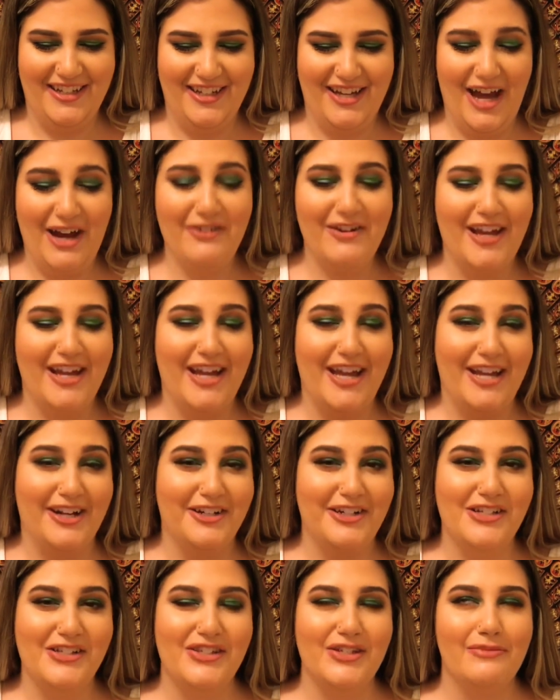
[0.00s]
All right,
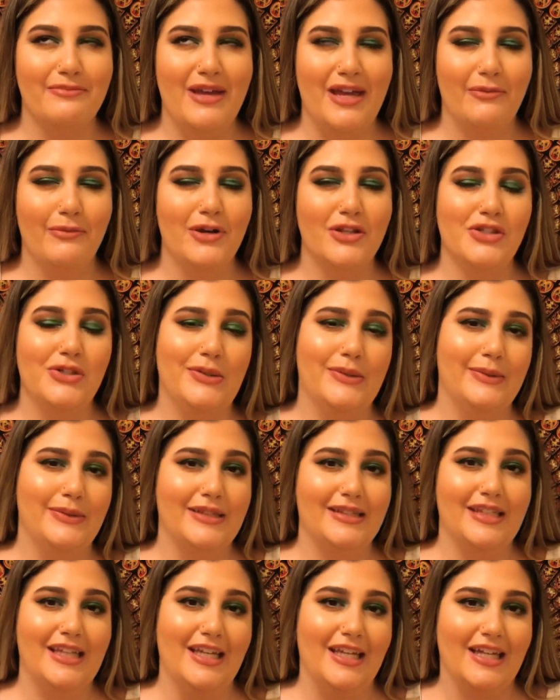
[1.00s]
Aries, you may want
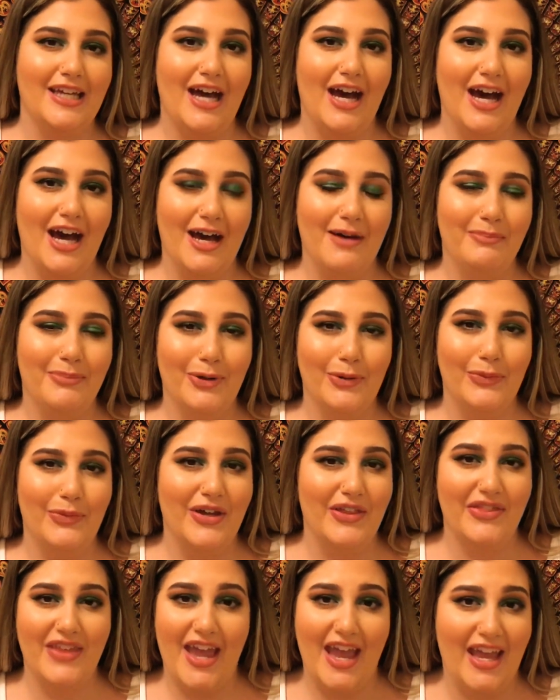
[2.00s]
to link up
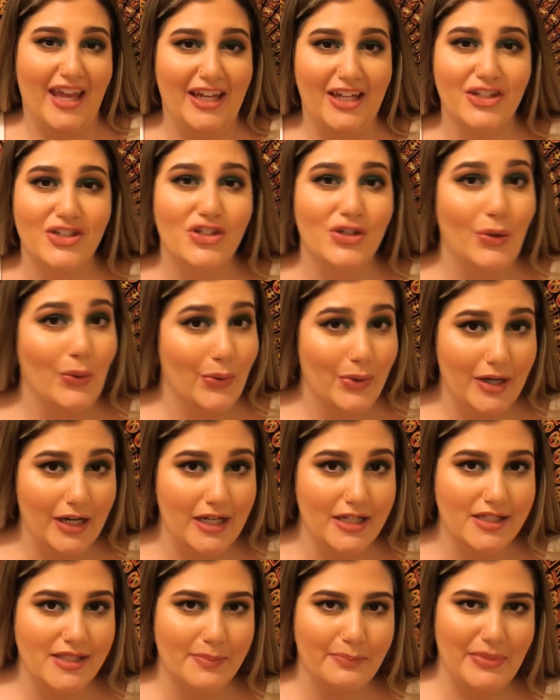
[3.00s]
with a
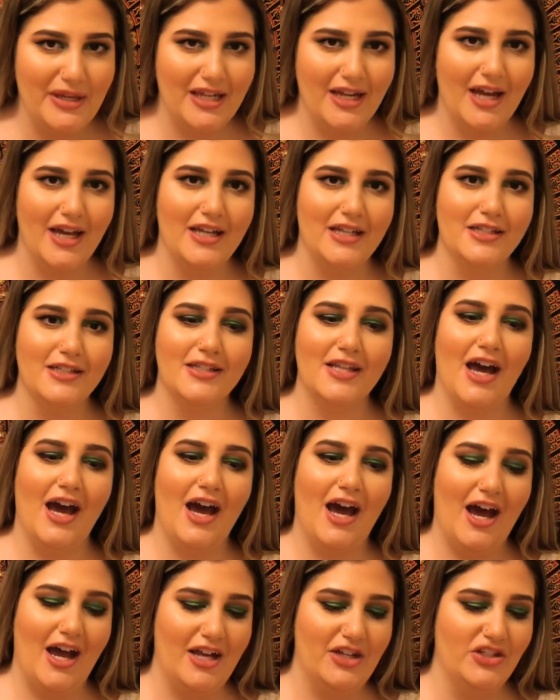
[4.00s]
Taurus because
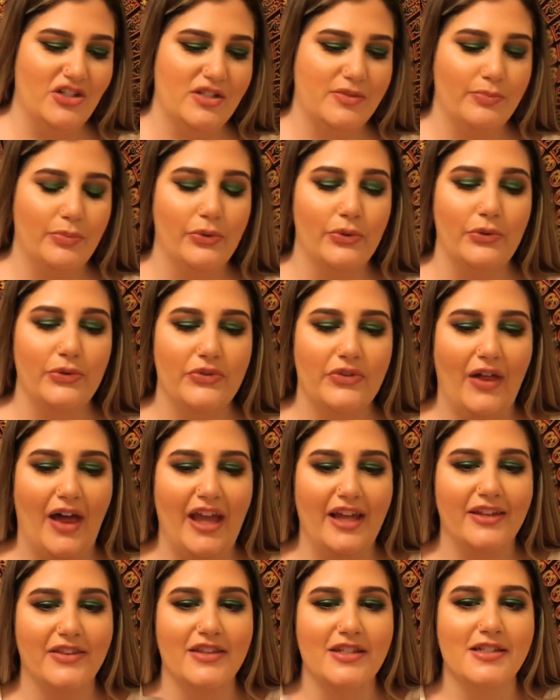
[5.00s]
I just pulled
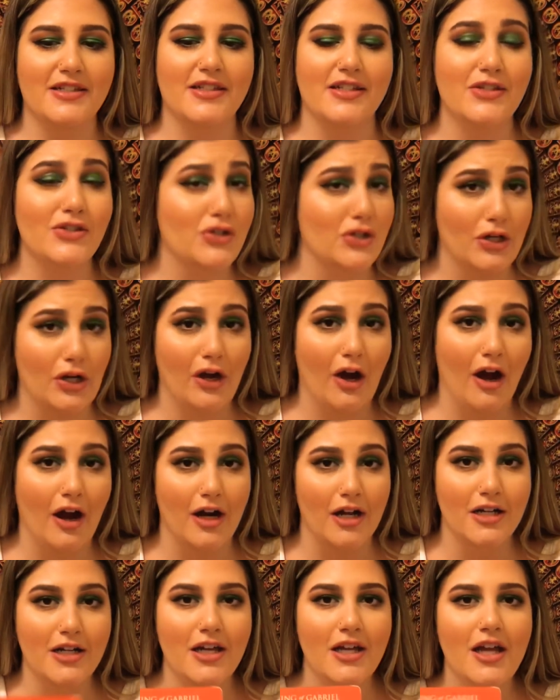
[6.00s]
like the sister
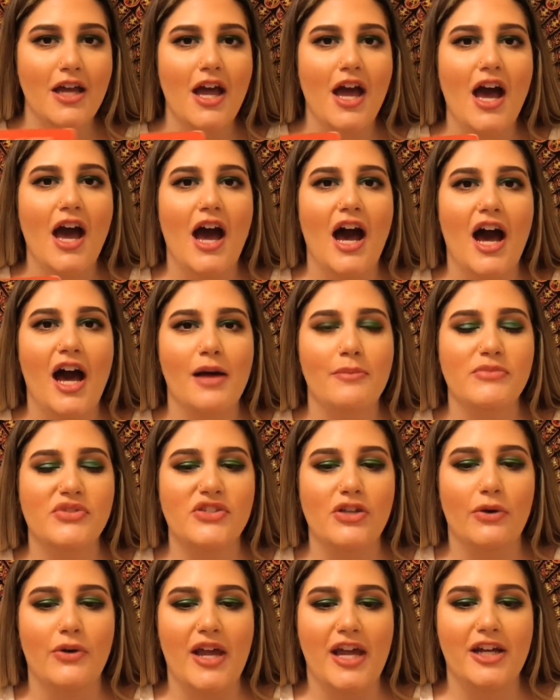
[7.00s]
card.
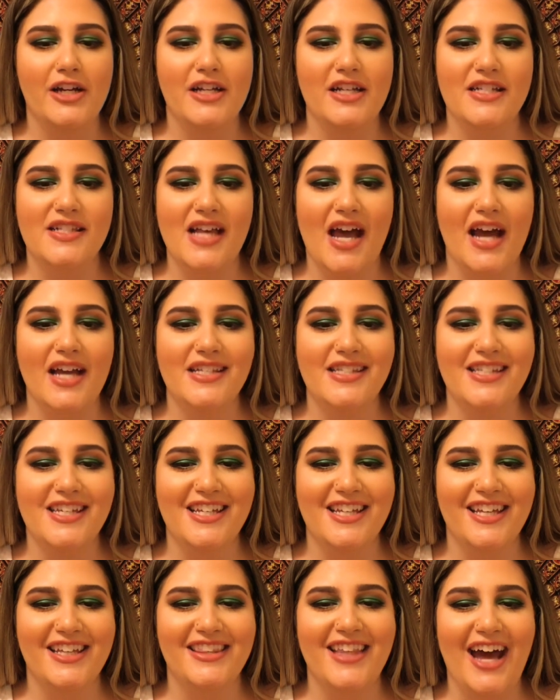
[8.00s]
So Aries, I
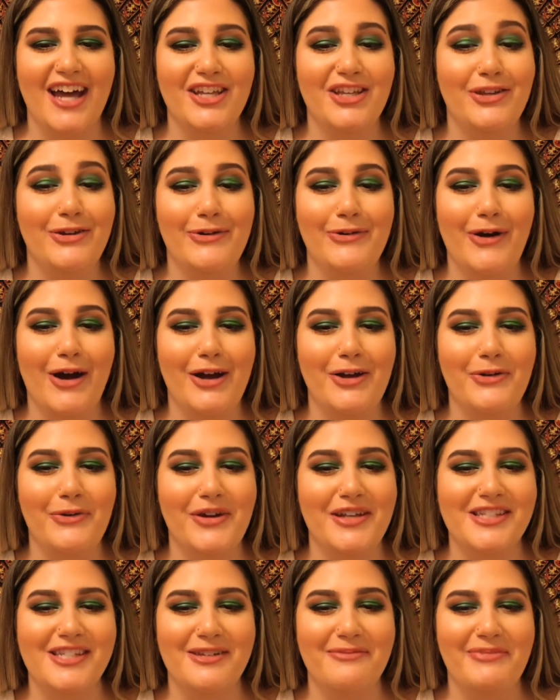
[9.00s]
see that you are
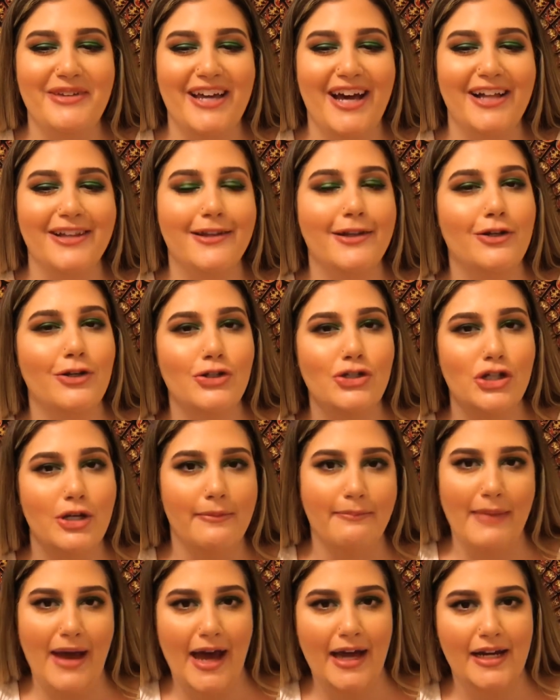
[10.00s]
going to be a little
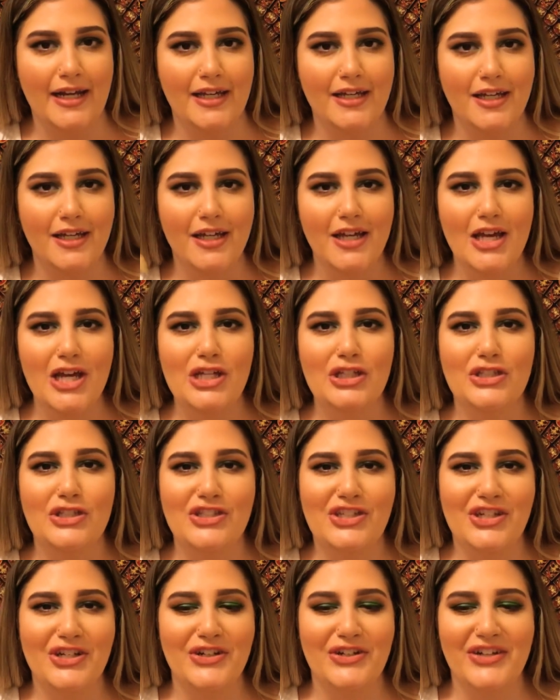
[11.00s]
dramatic
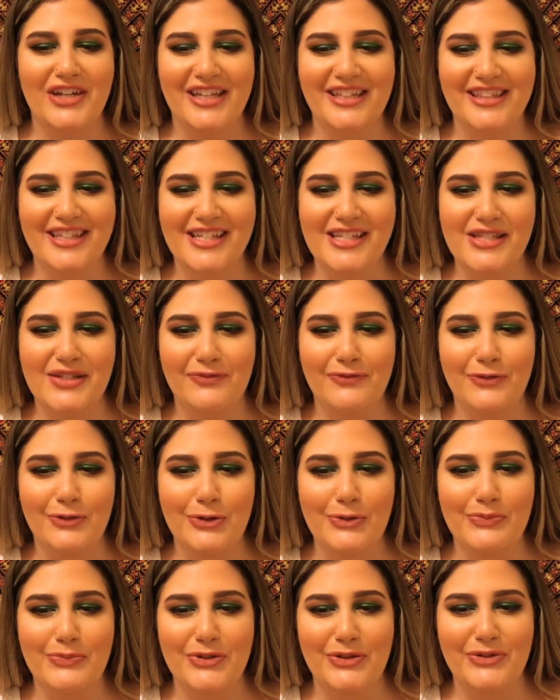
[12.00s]
during this
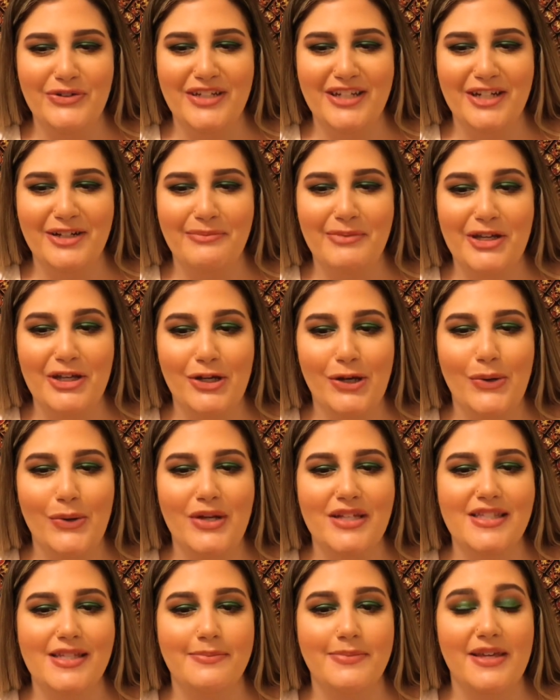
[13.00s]
full moon here, but you're
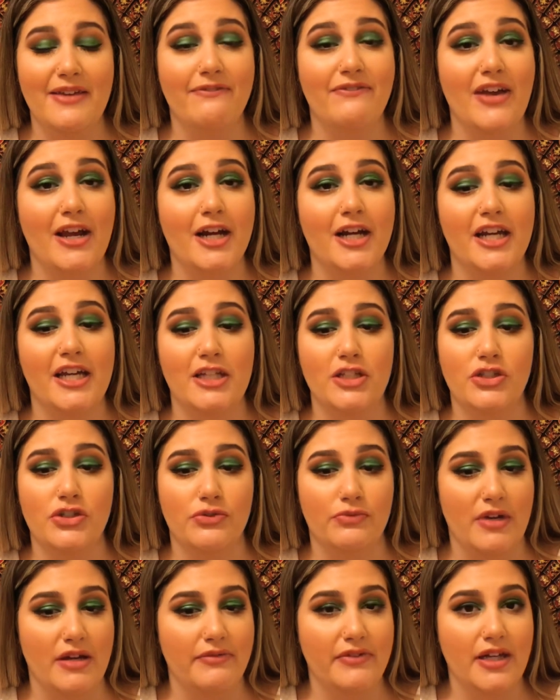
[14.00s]
going to be very
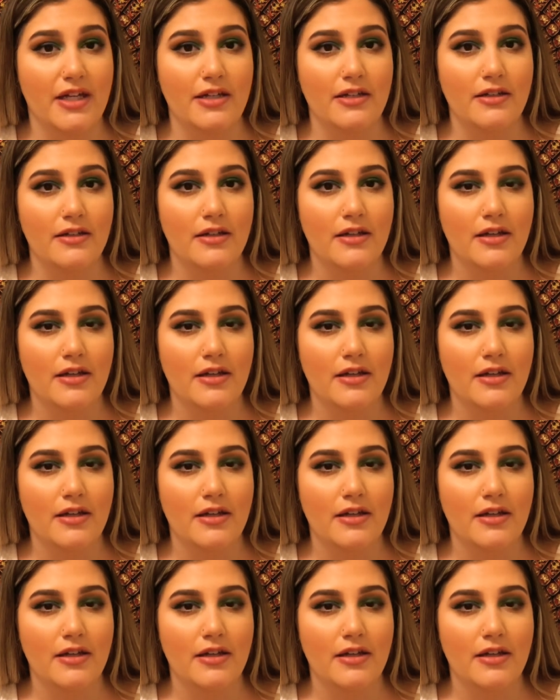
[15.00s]
driven.